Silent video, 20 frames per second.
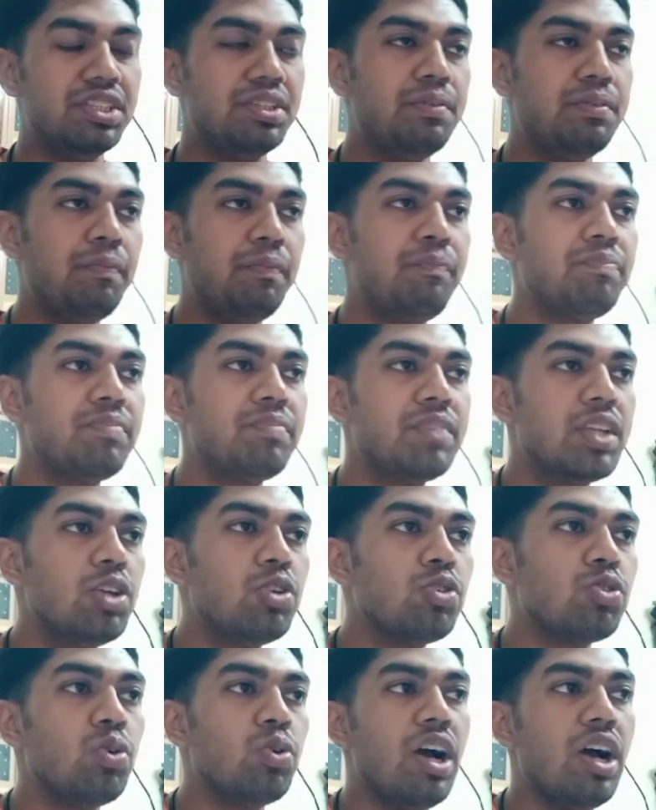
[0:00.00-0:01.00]
thin.
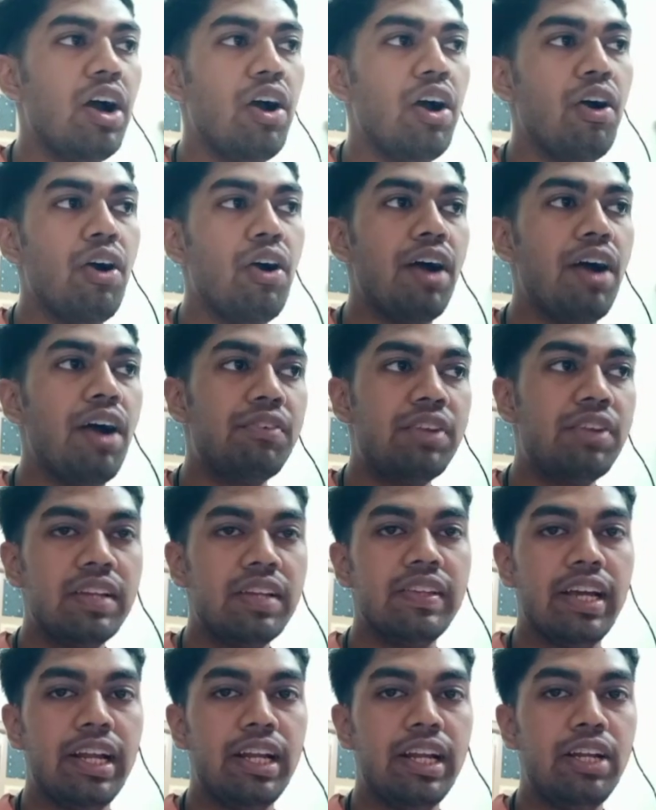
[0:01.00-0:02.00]
So
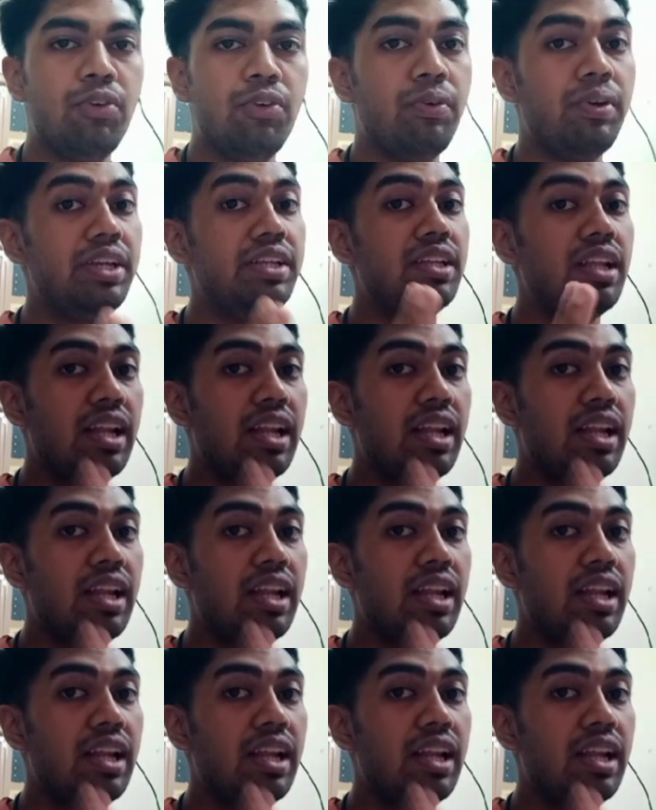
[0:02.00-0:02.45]
after that,